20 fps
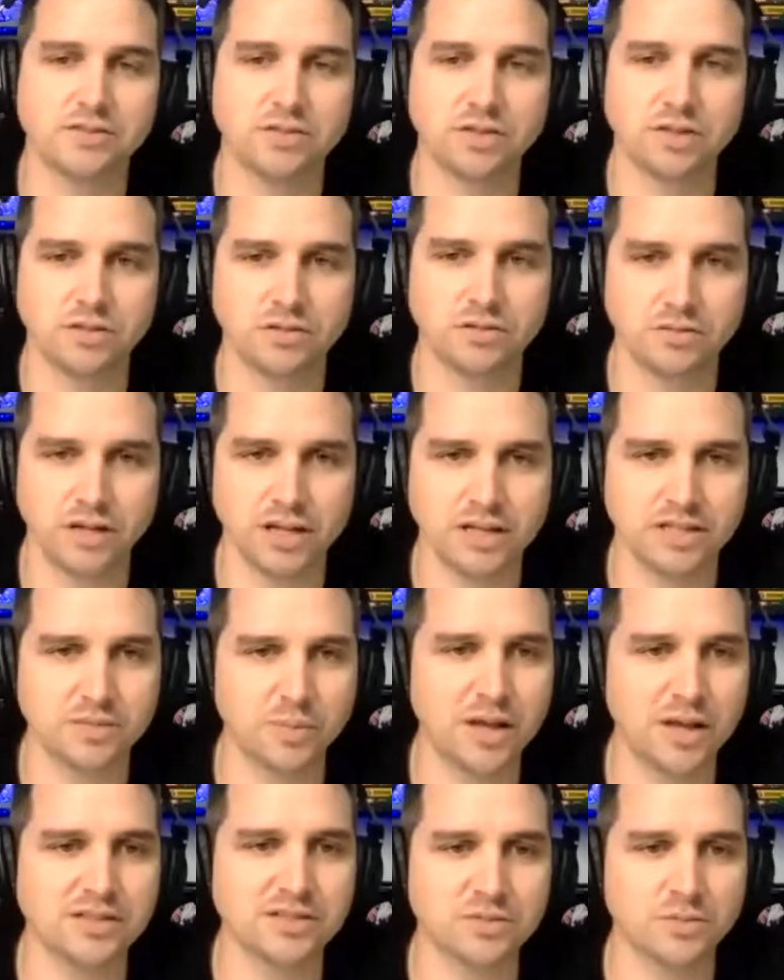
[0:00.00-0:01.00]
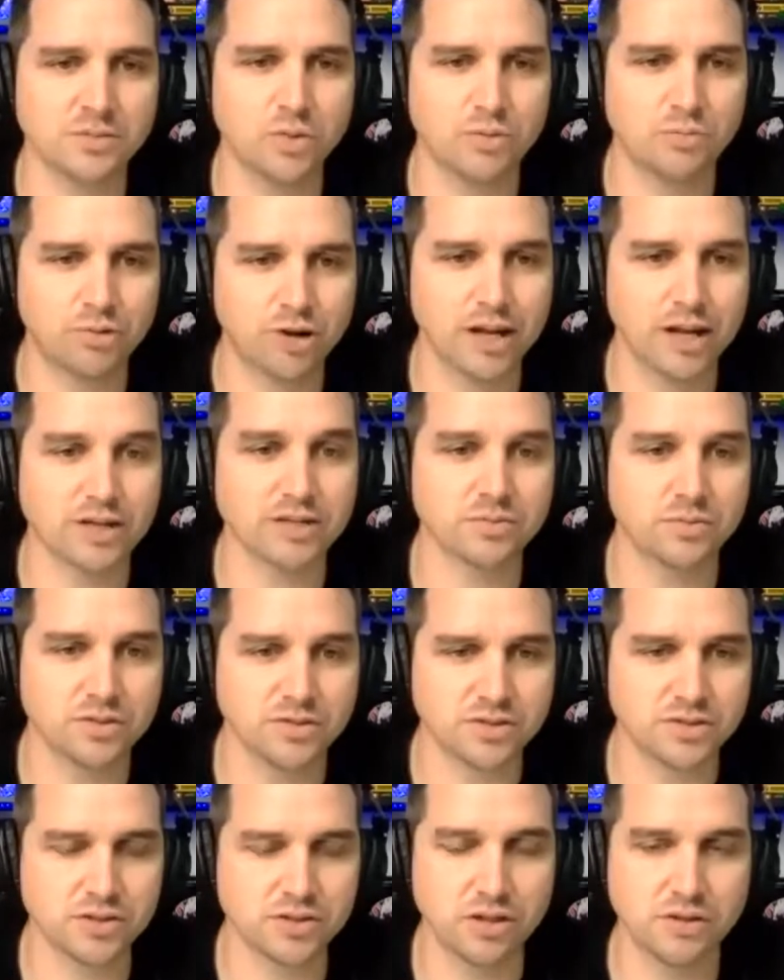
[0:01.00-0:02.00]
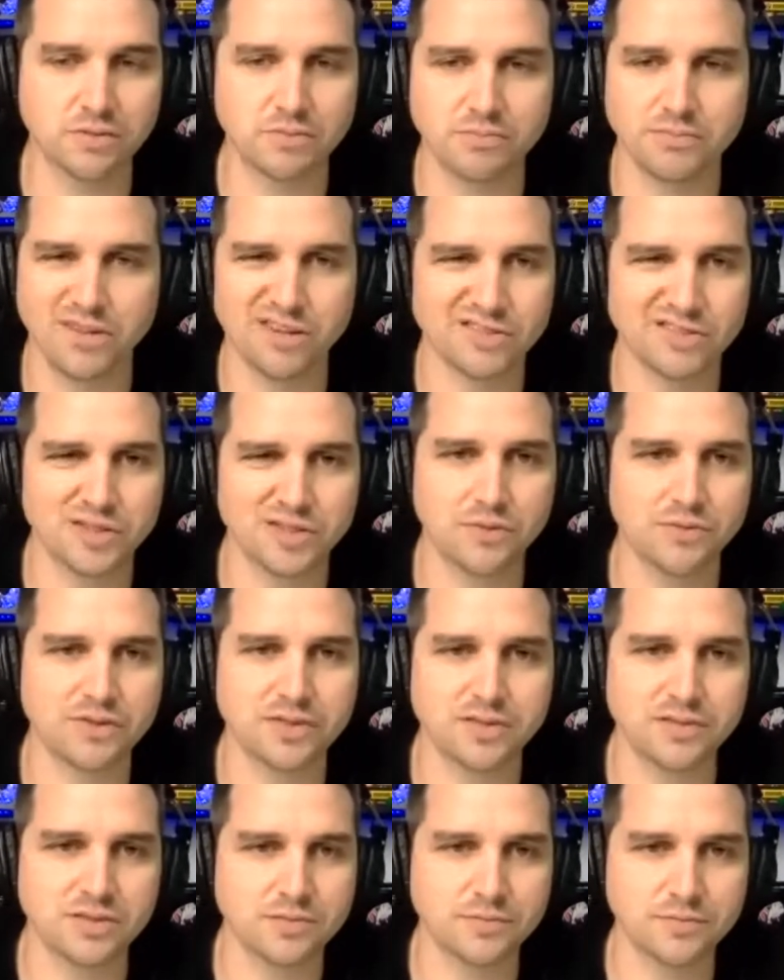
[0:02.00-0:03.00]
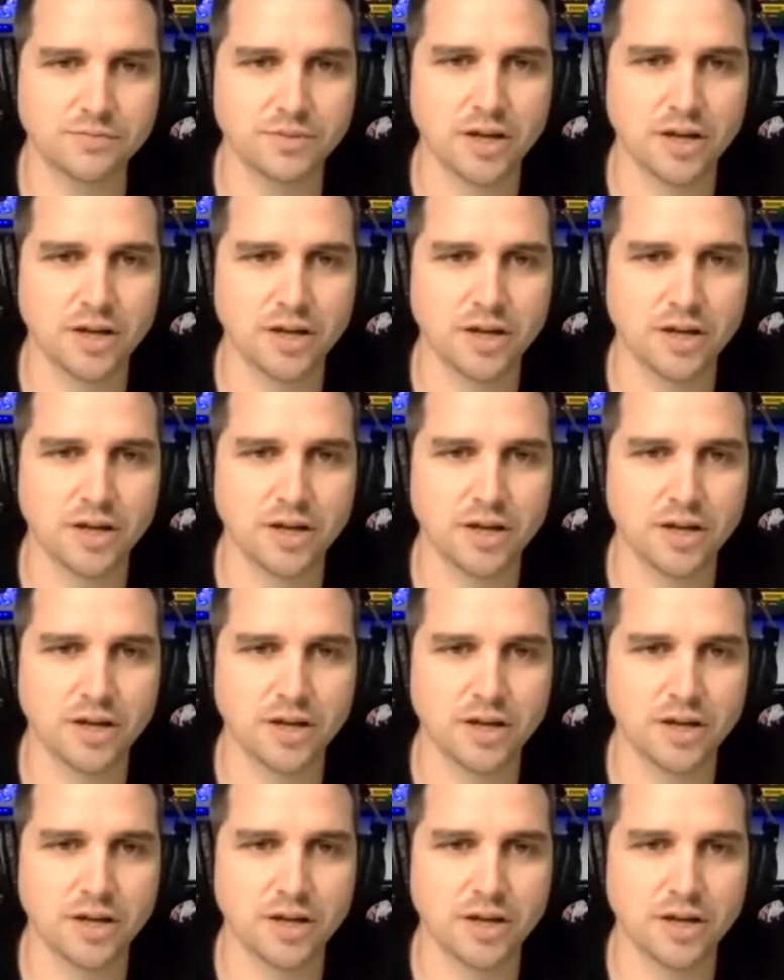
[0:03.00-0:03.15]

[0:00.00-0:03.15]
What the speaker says: it depends on what products, what services